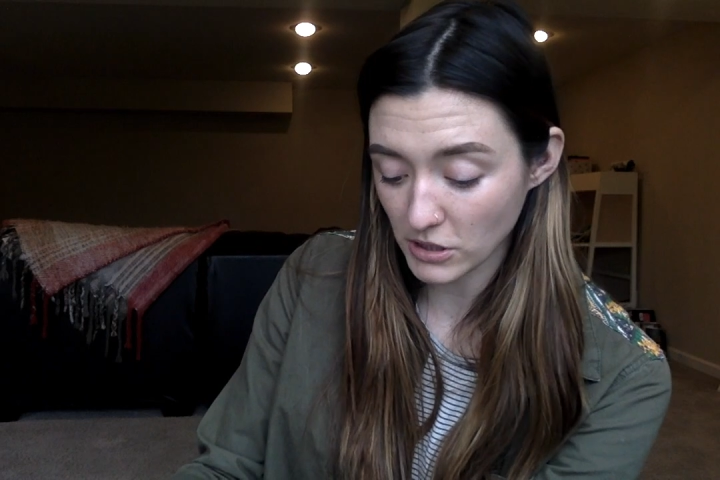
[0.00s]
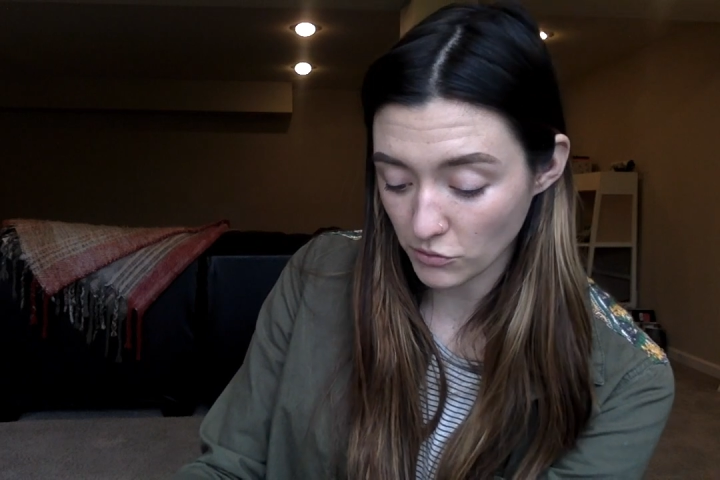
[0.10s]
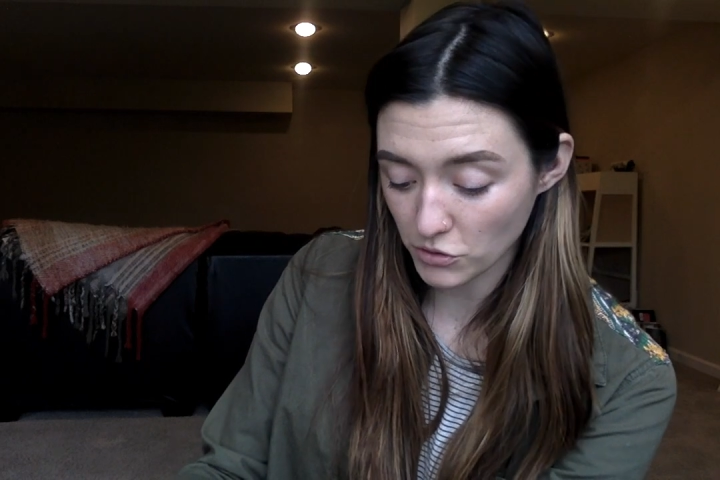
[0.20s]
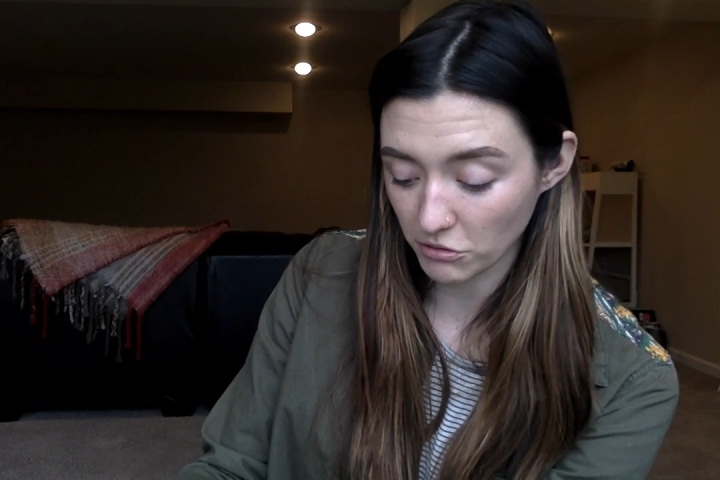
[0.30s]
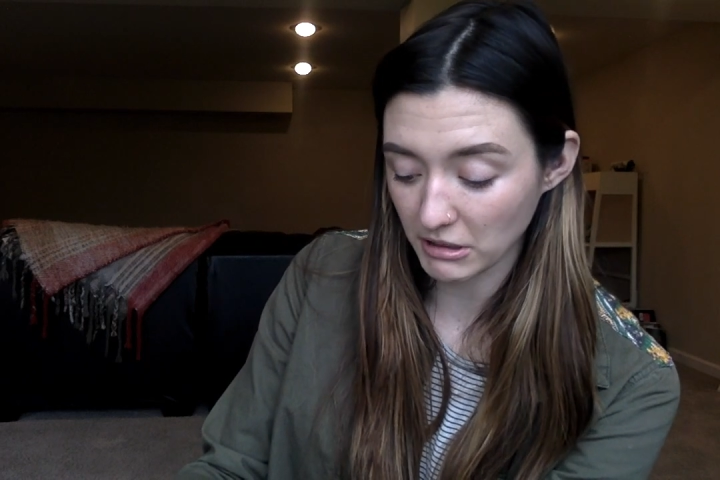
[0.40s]

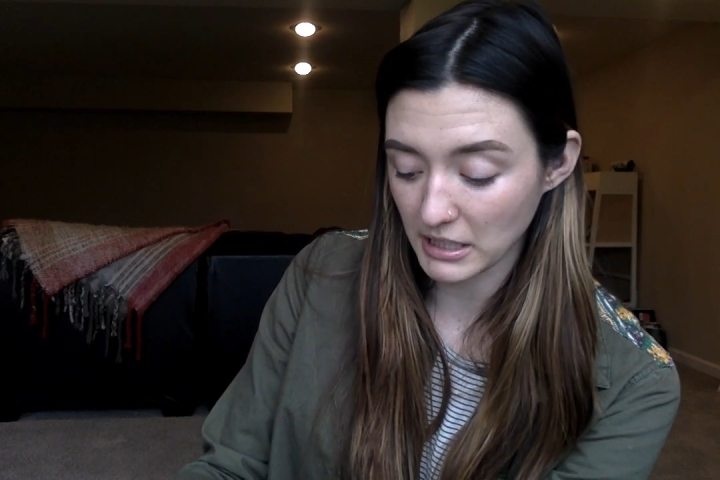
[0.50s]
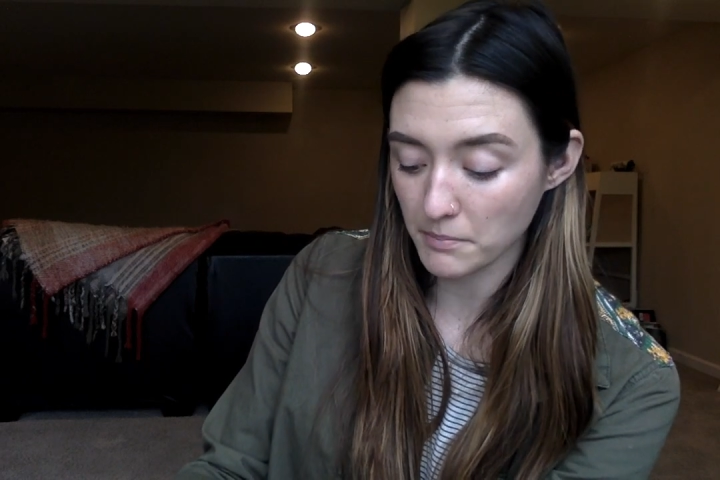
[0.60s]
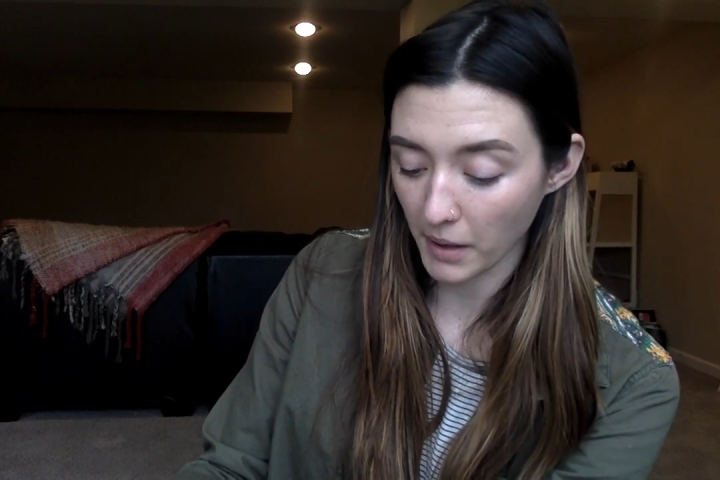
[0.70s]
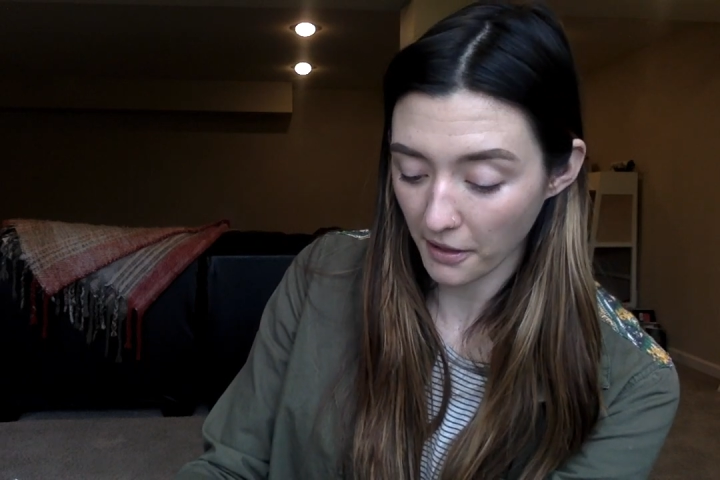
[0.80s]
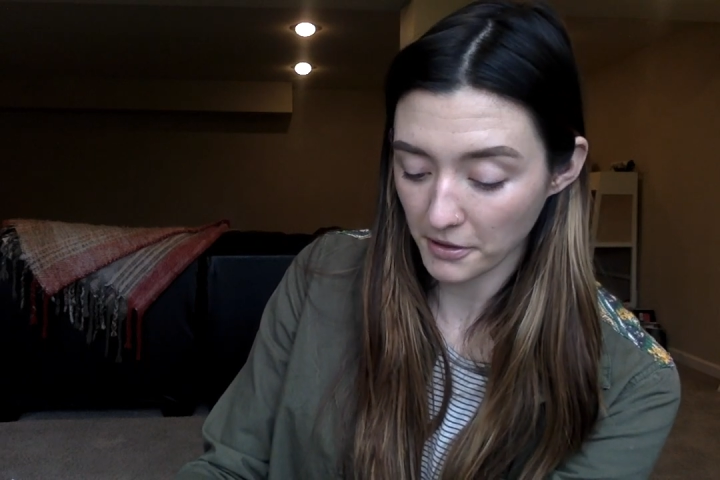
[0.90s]
usually
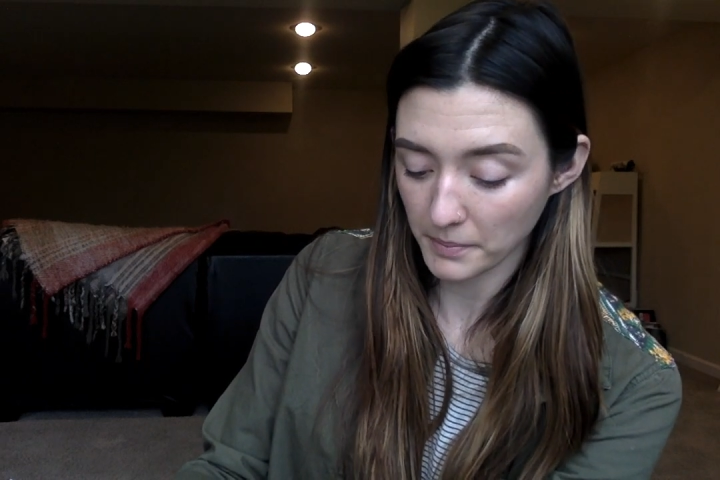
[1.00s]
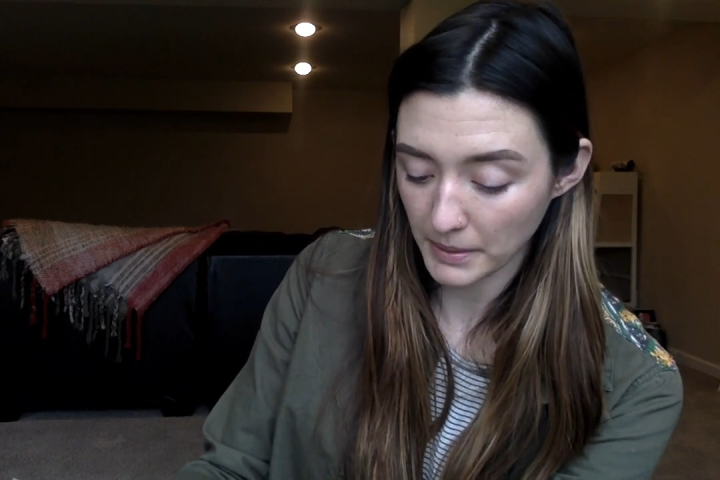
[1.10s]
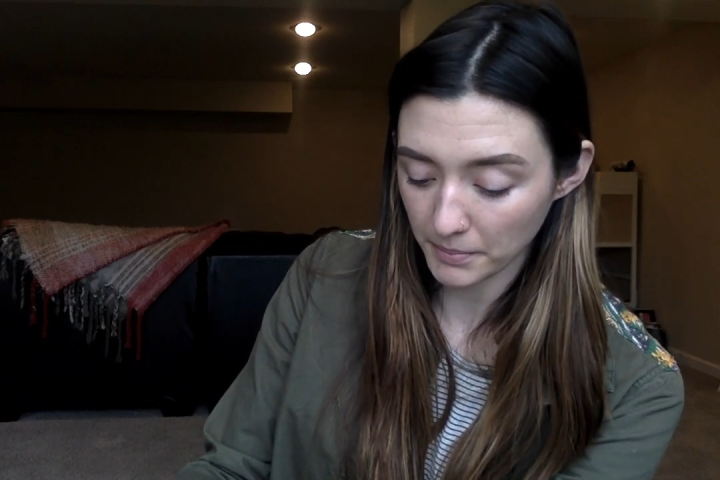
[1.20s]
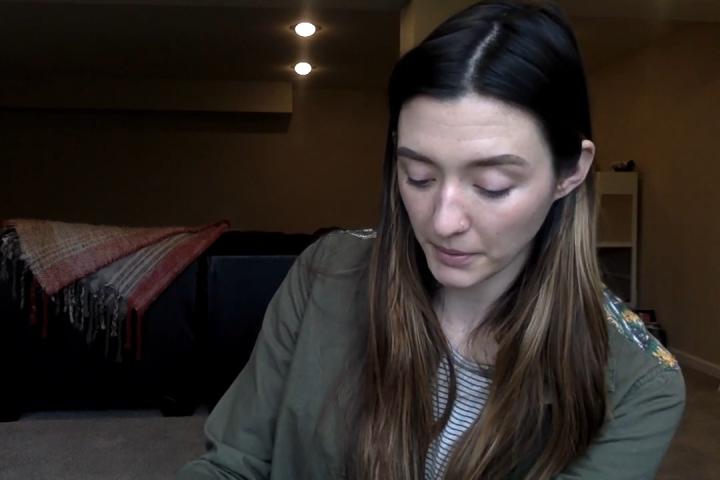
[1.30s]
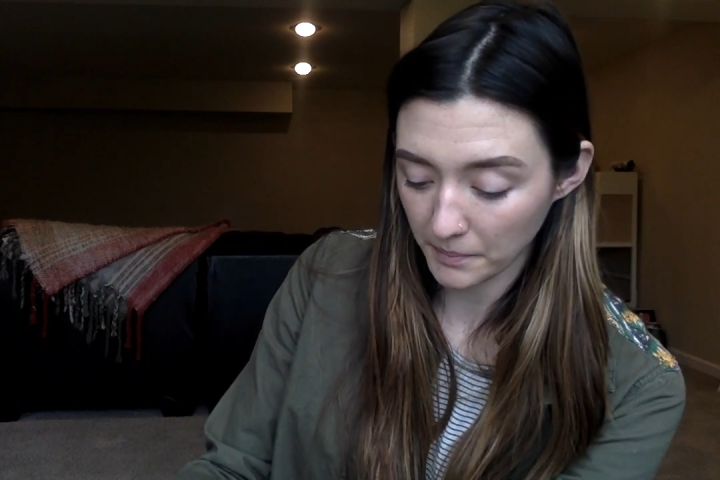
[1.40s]
bother
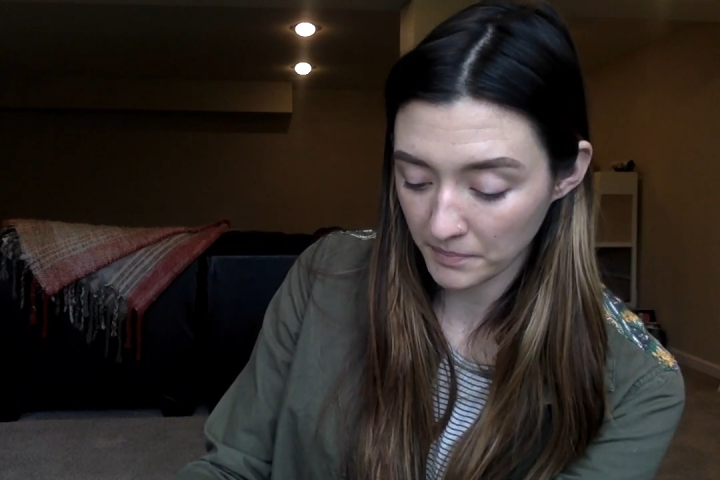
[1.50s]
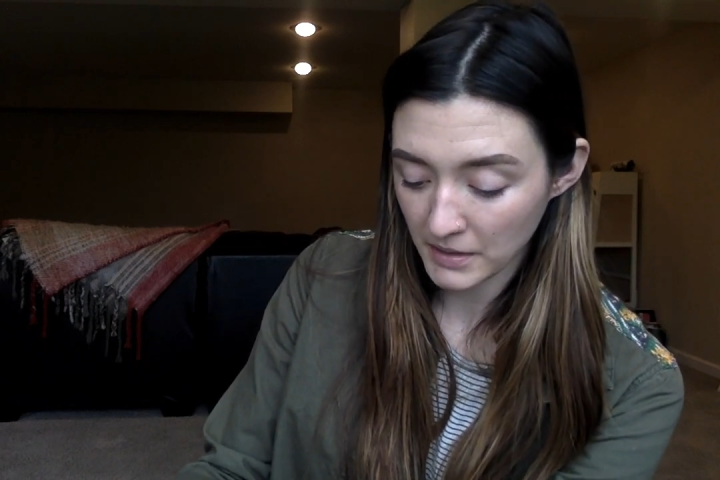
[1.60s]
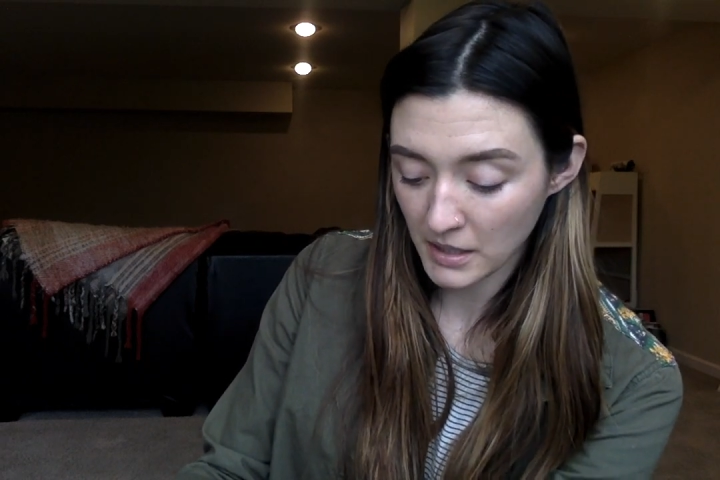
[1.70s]
people.